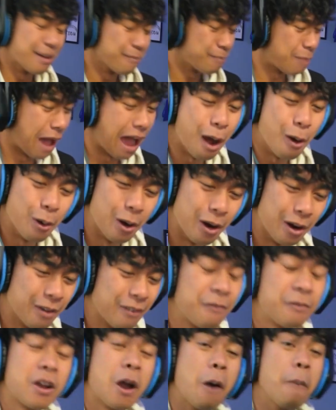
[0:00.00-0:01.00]
Power,
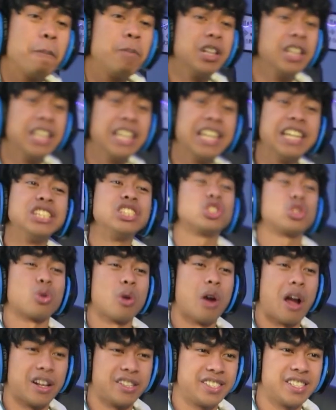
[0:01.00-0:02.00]
complete
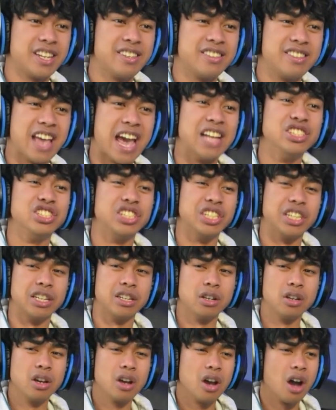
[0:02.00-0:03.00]
trust in Denji.
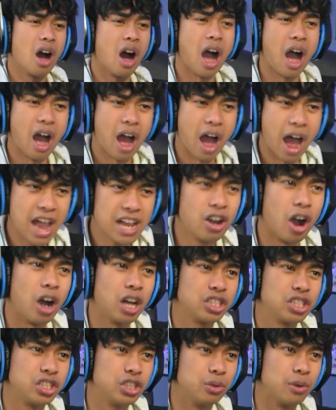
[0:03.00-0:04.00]
I
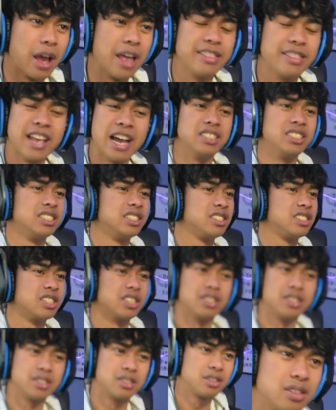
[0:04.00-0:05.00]
got you. And Denji's
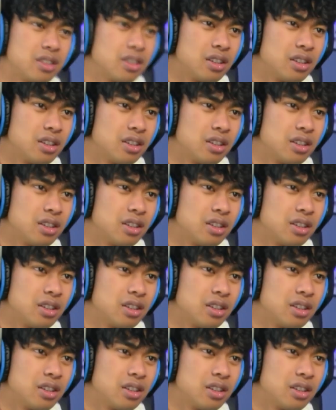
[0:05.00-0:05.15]
just...